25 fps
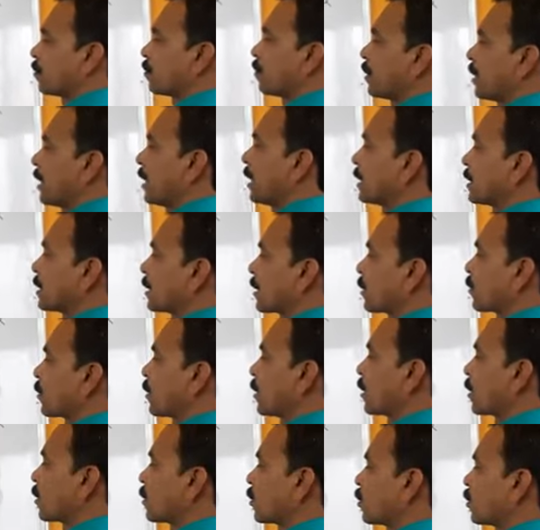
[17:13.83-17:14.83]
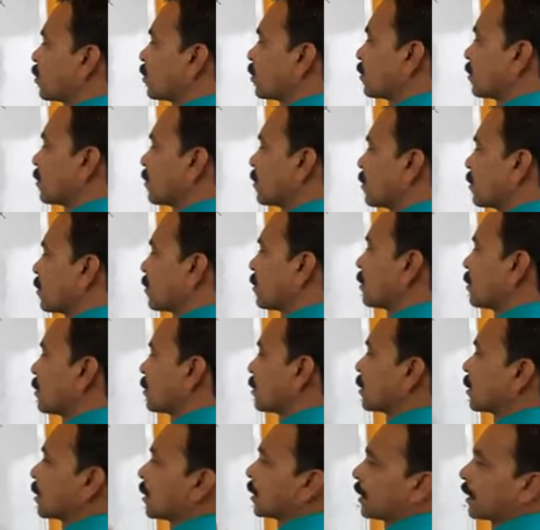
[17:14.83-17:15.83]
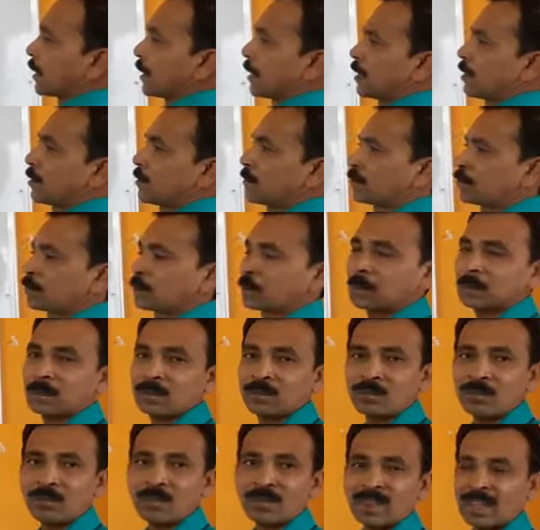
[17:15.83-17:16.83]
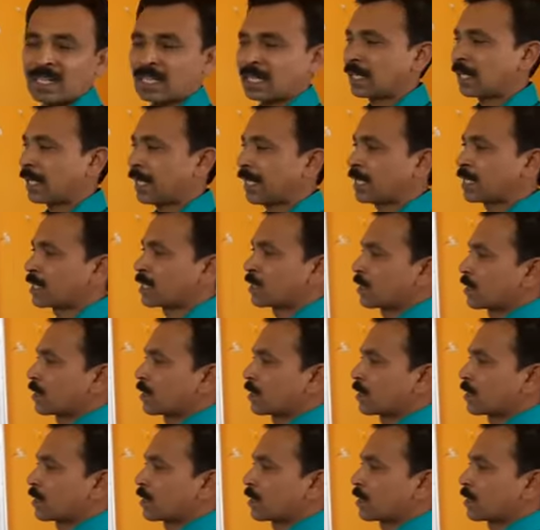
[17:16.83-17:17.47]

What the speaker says: B is equal to 30. Right?